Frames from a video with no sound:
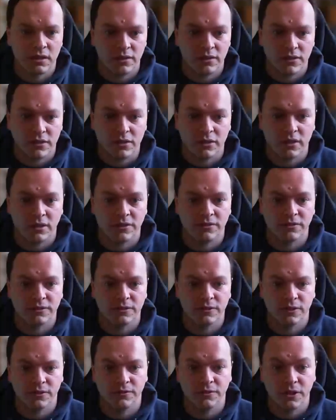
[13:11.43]
The
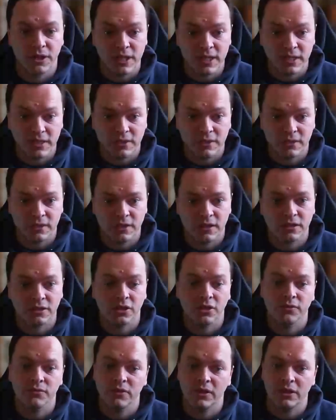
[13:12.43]
visualizer for this is a
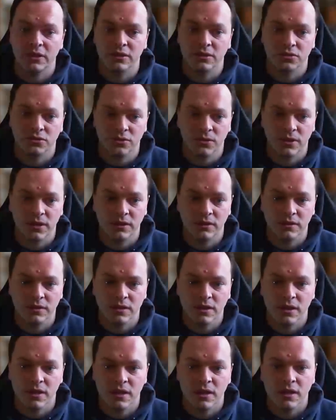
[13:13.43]
convenient tree
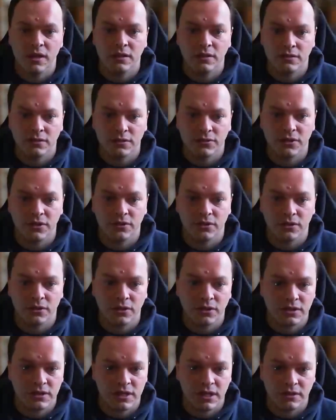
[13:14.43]
to view the
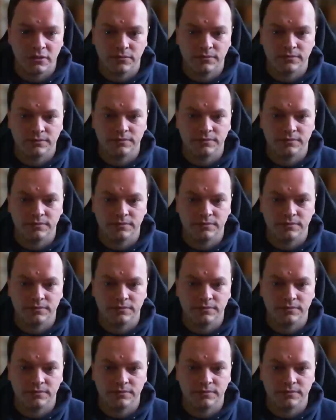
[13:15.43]
content.